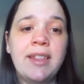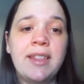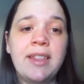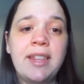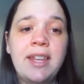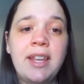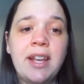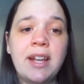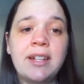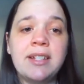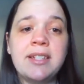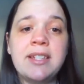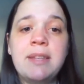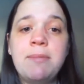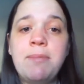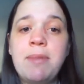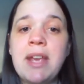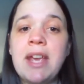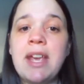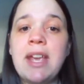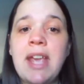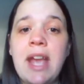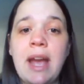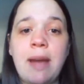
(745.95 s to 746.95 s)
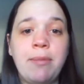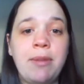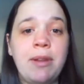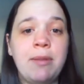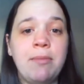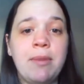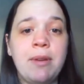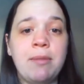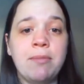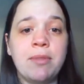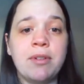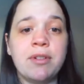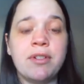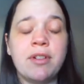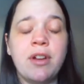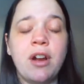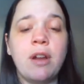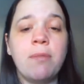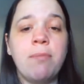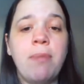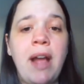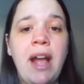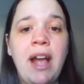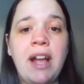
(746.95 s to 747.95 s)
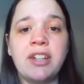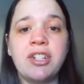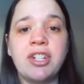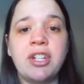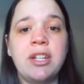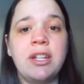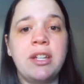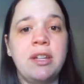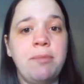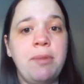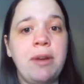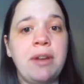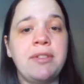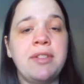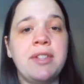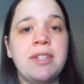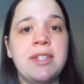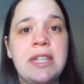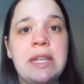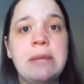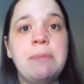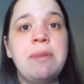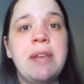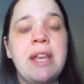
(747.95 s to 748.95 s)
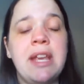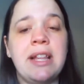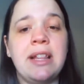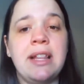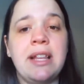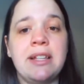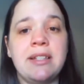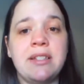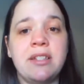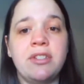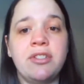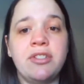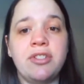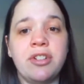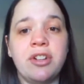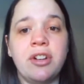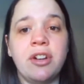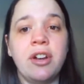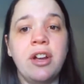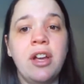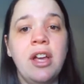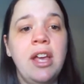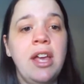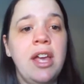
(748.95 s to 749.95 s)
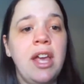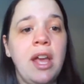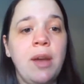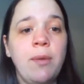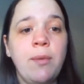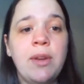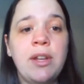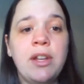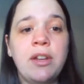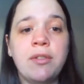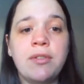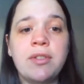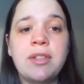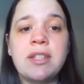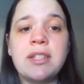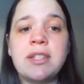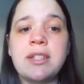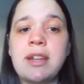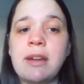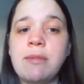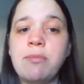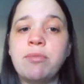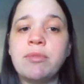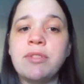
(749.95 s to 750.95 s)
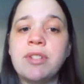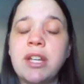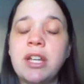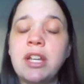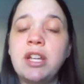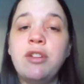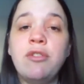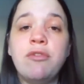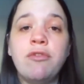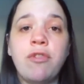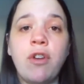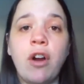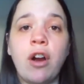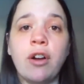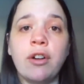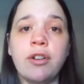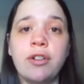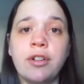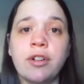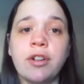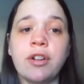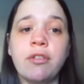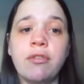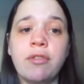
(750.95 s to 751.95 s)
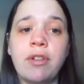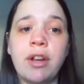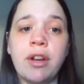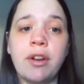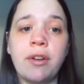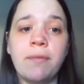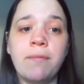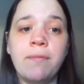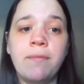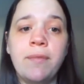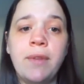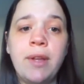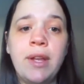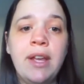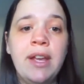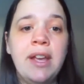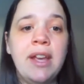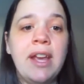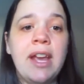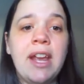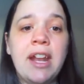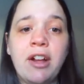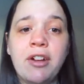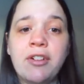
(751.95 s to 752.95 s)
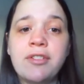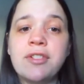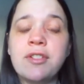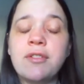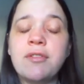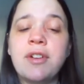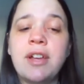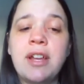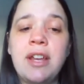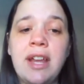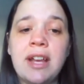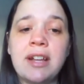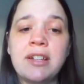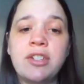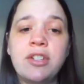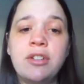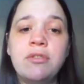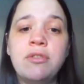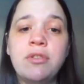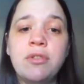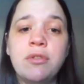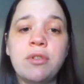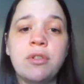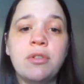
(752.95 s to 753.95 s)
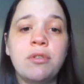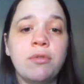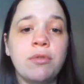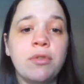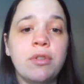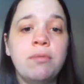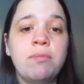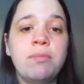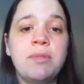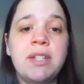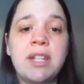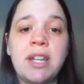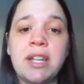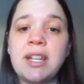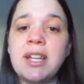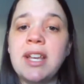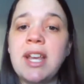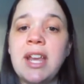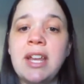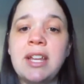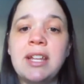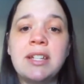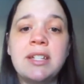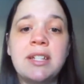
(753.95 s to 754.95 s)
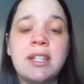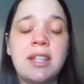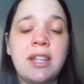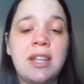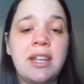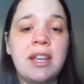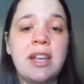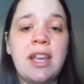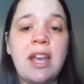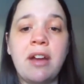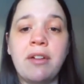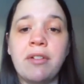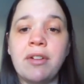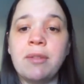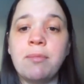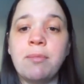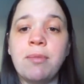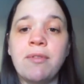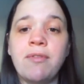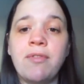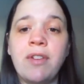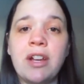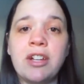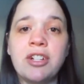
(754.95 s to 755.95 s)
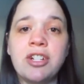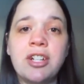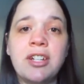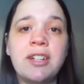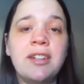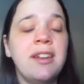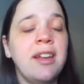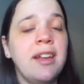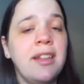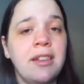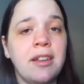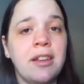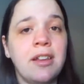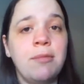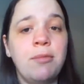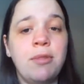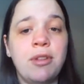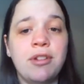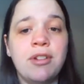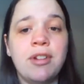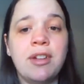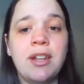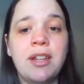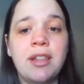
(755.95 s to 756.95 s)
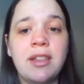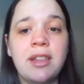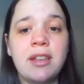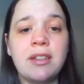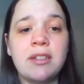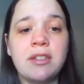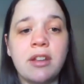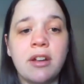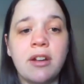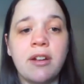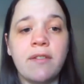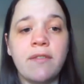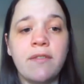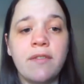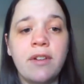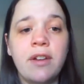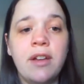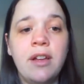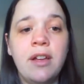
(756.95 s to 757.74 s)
The Young CPA Cabinet members are passionate about the CPA licensure, and we know this step will take you far in your career. It also connects you to a group dedicated to the accounting profession and the community they serve.